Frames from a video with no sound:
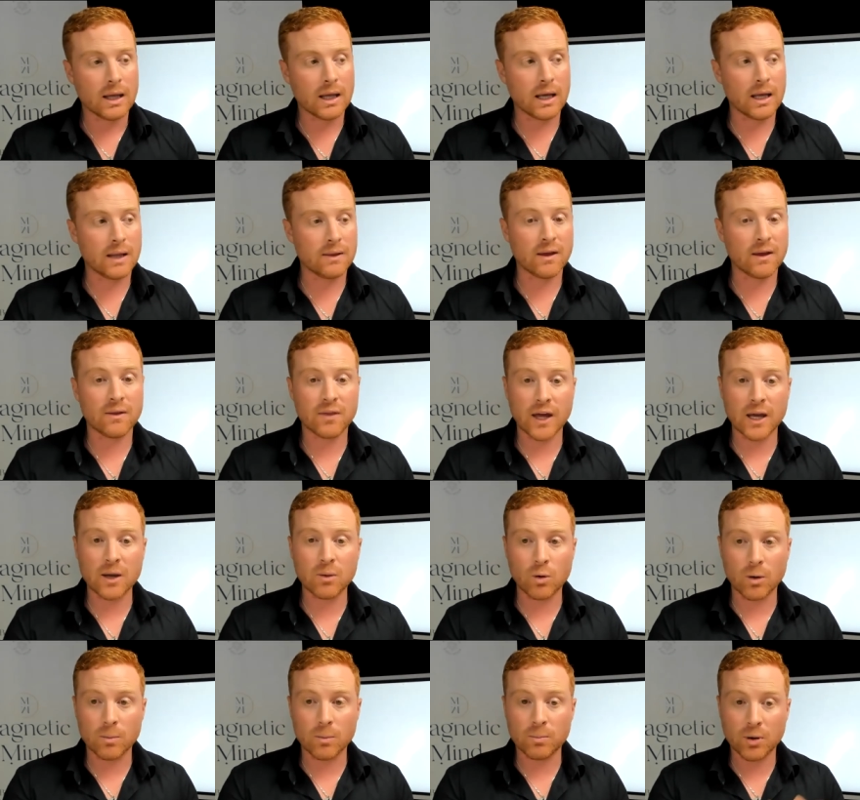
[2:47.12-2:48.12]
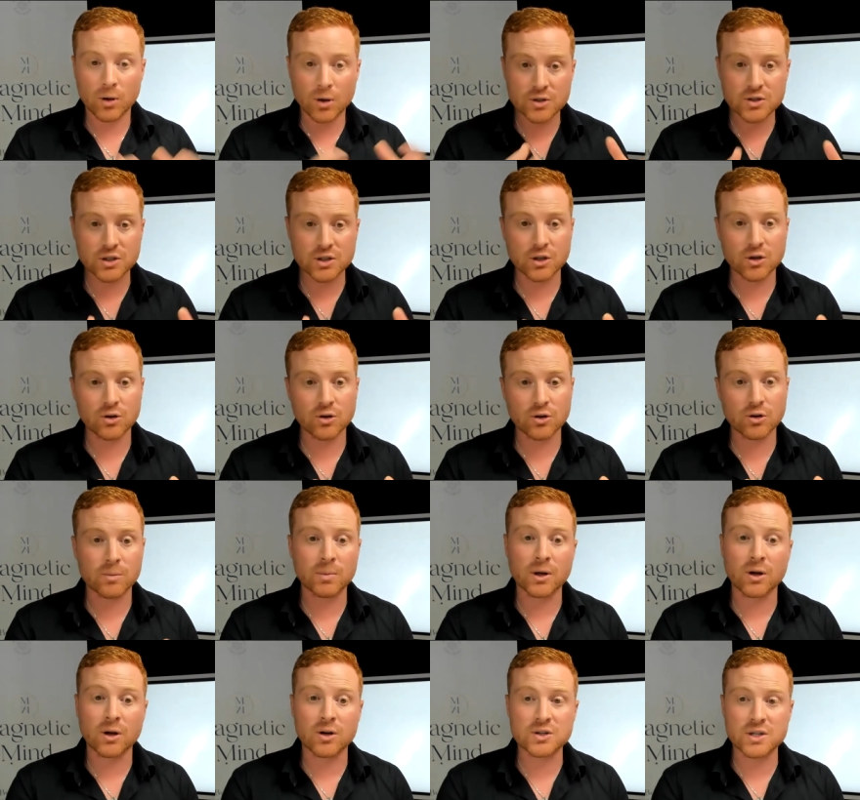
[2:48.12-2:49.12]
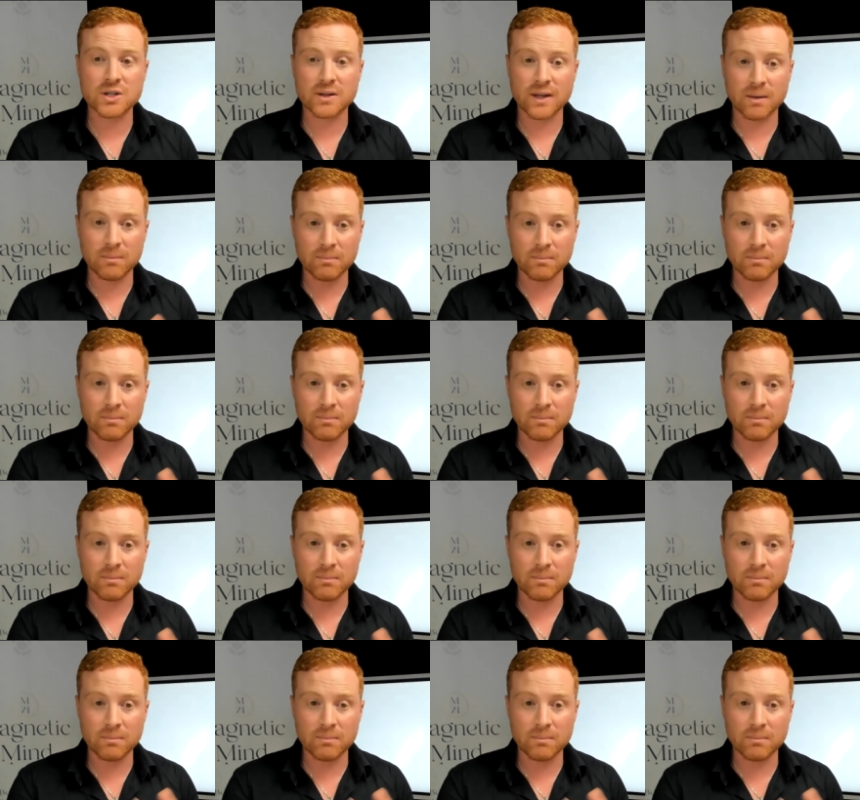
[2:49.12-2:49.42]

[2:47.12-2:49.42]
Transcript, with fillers: and then they were persecuted because of their